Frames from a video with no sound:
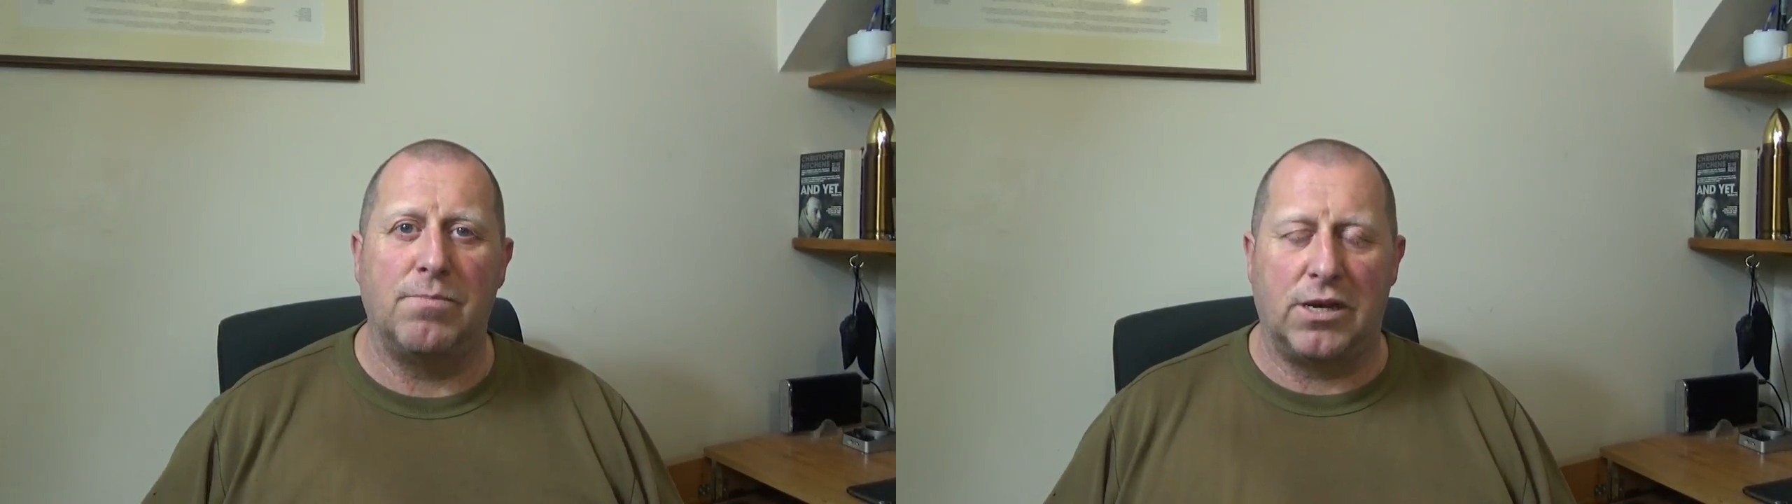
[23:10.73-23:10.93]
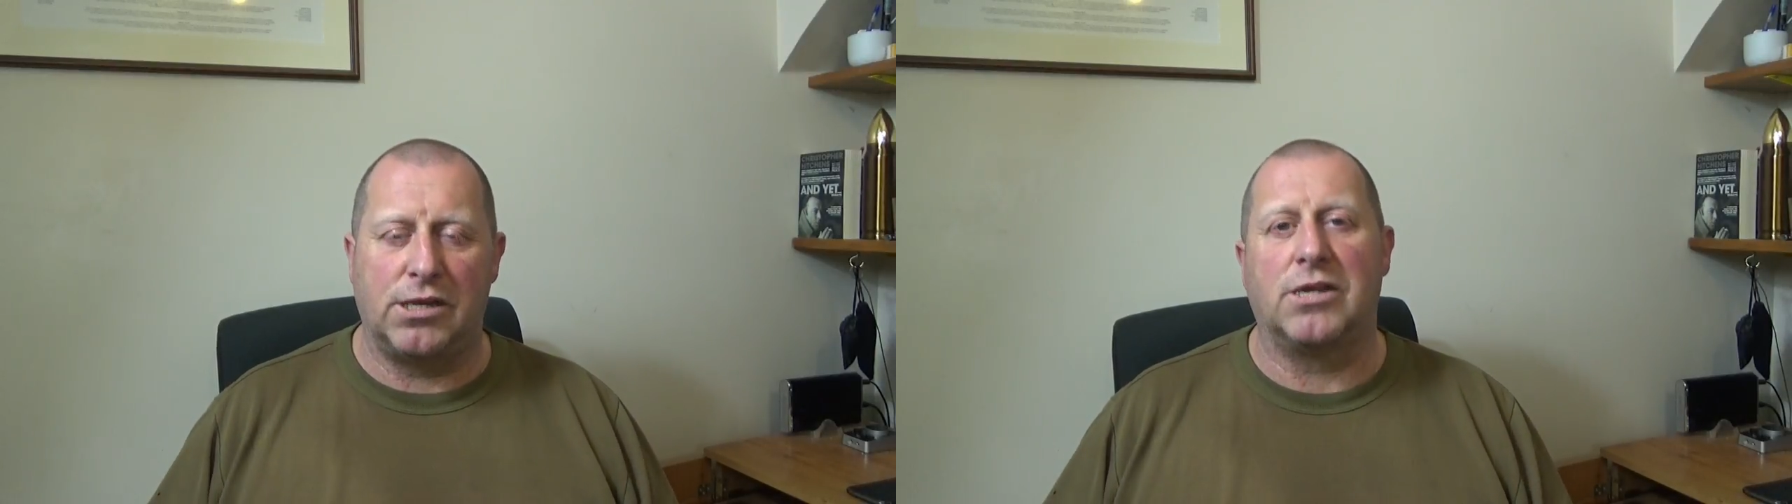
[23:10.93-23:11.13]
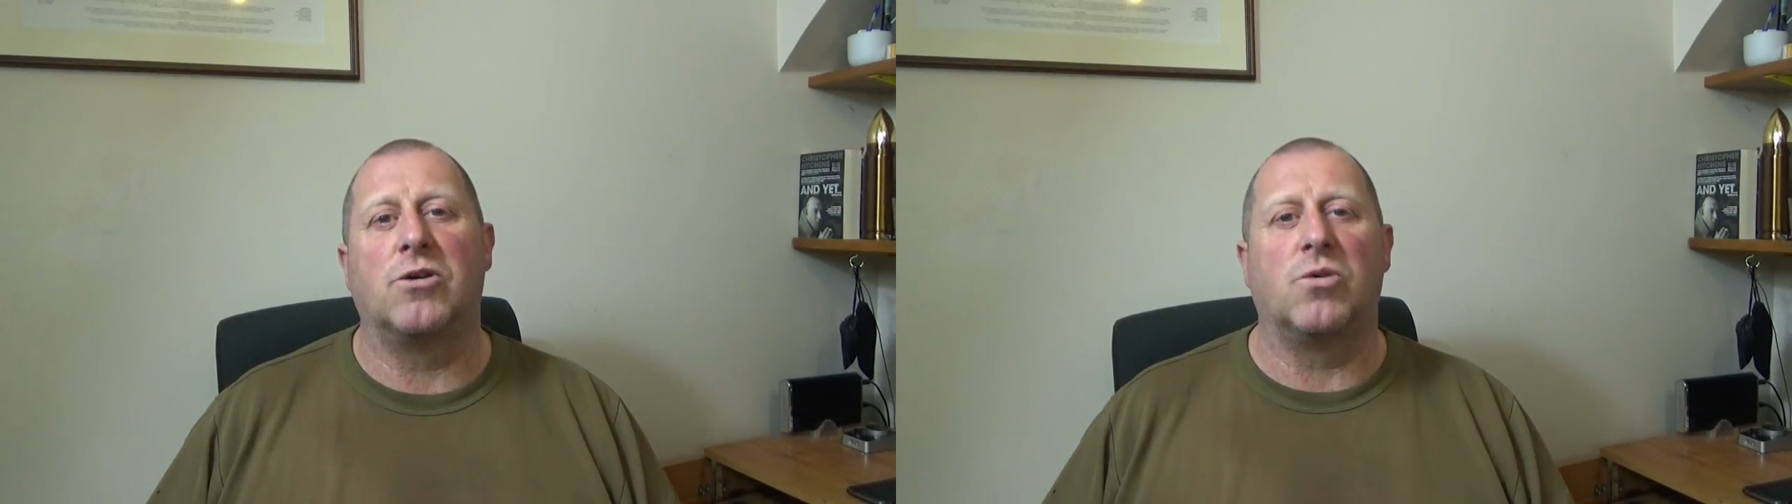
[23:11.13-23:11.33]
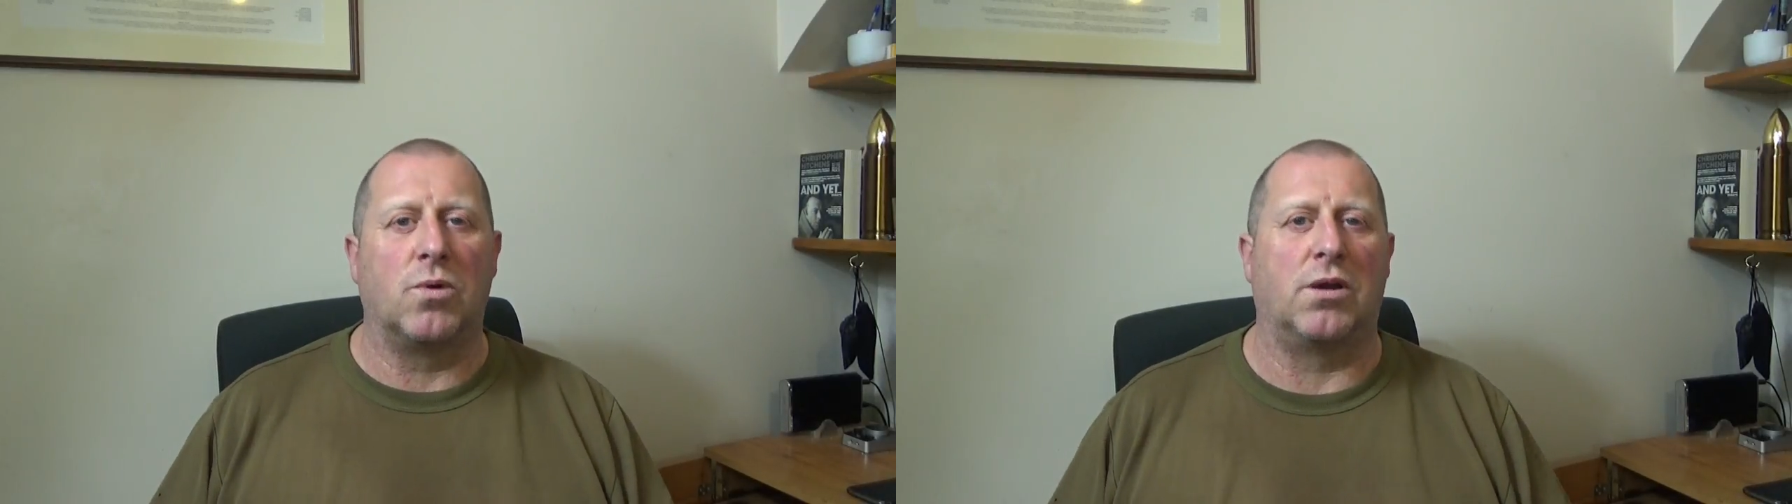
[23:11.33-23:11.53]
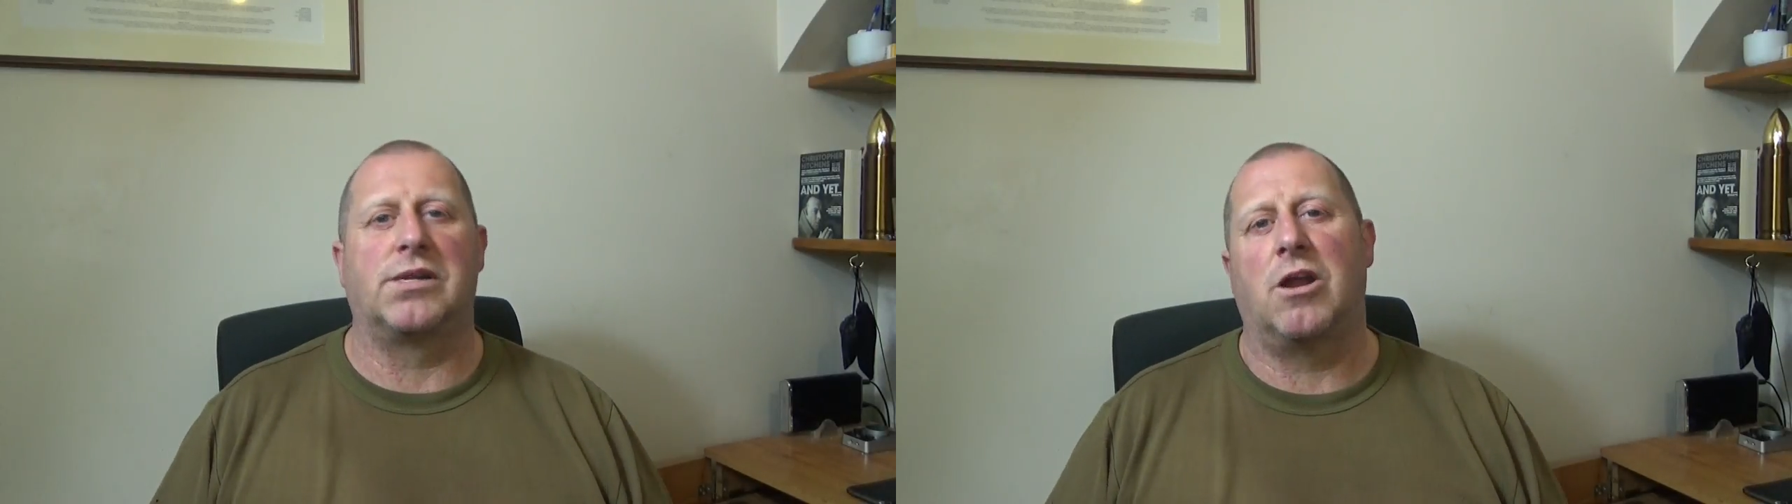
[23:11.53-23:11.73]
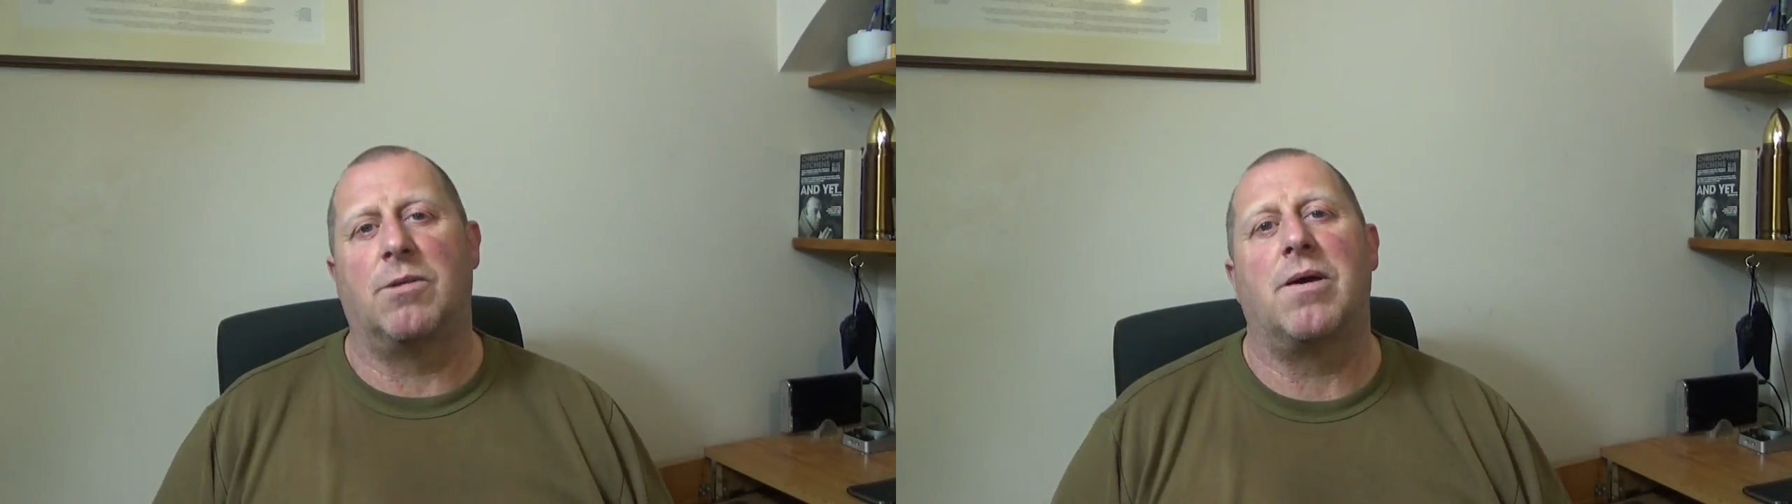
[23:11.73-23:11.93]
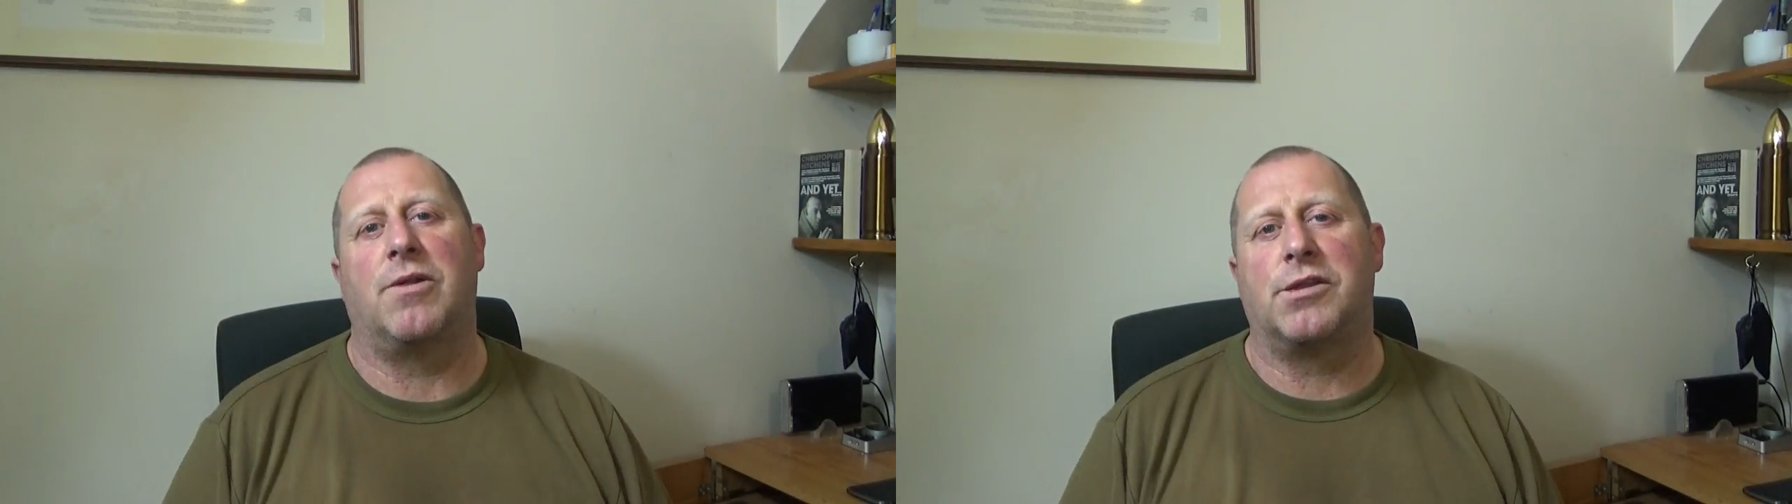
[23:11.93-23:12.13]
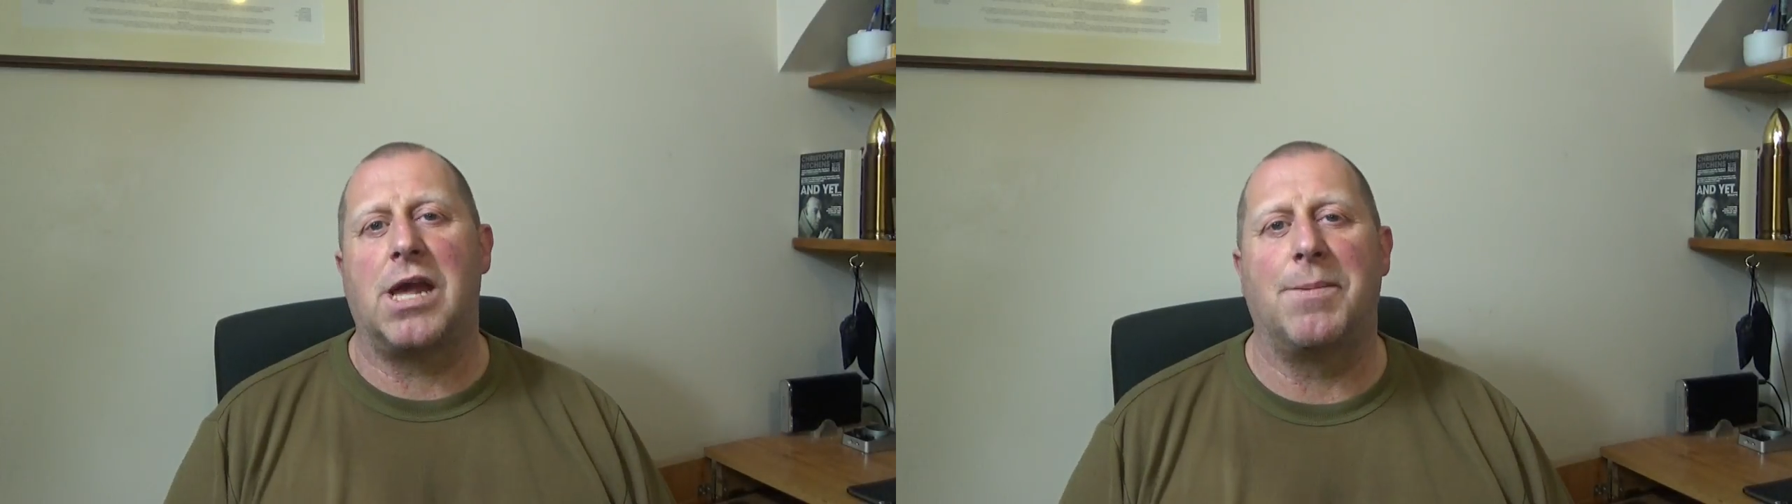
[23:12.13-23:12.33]
but it still works out about
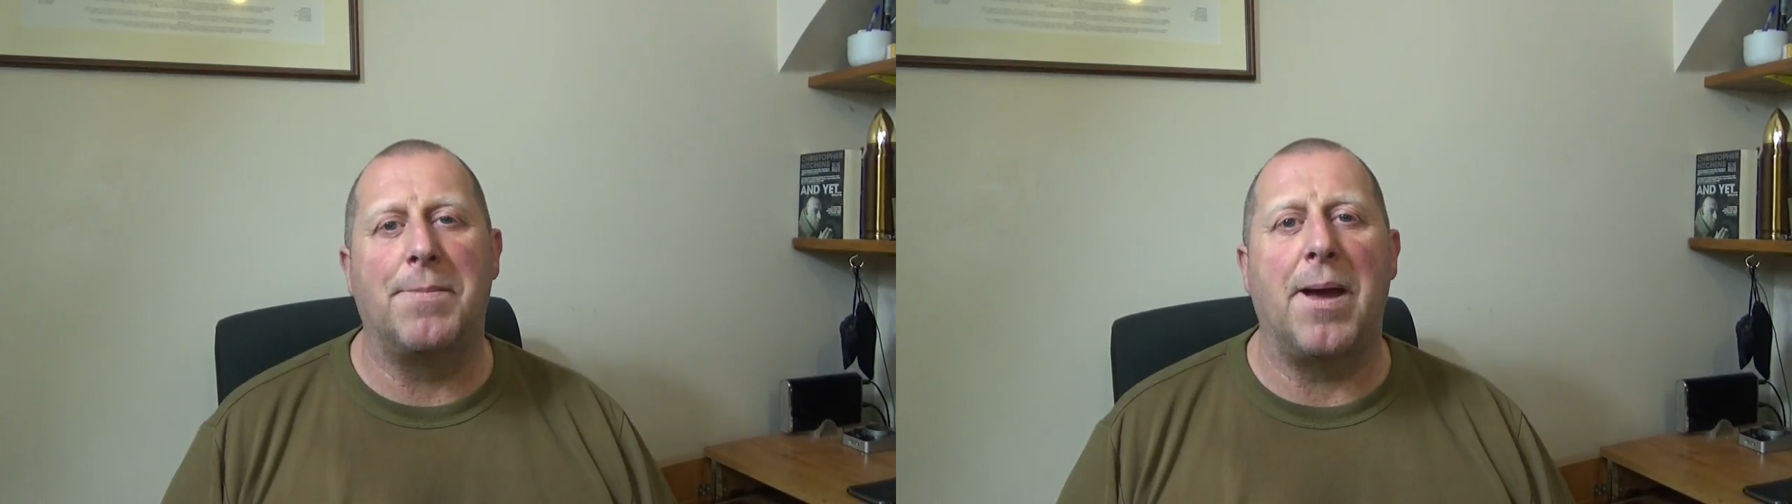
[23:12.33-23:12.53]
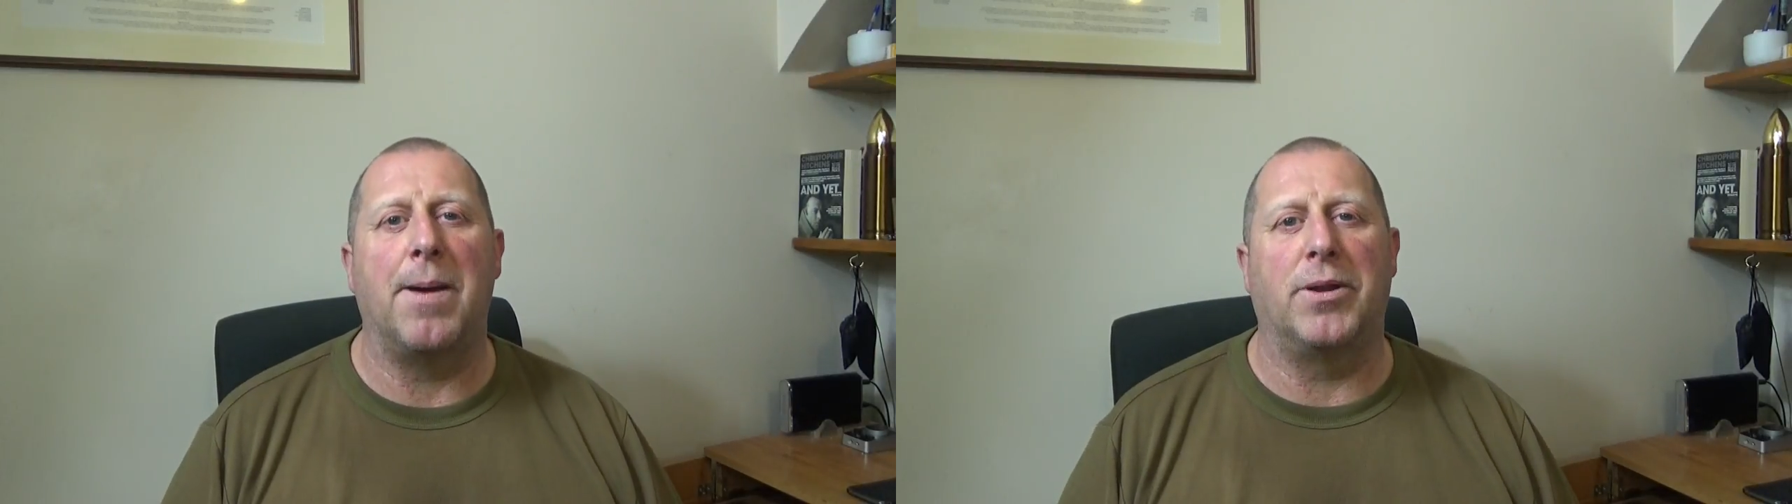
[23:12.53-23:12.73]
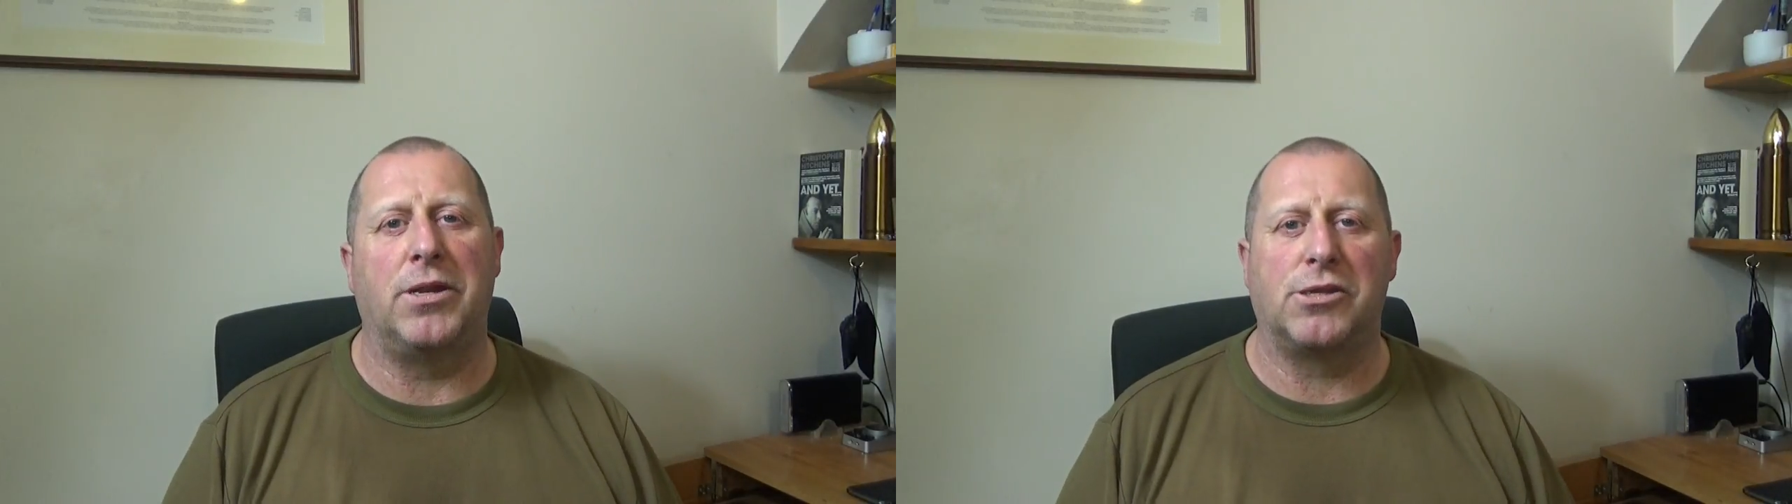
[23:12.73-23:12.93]
the same amount of money.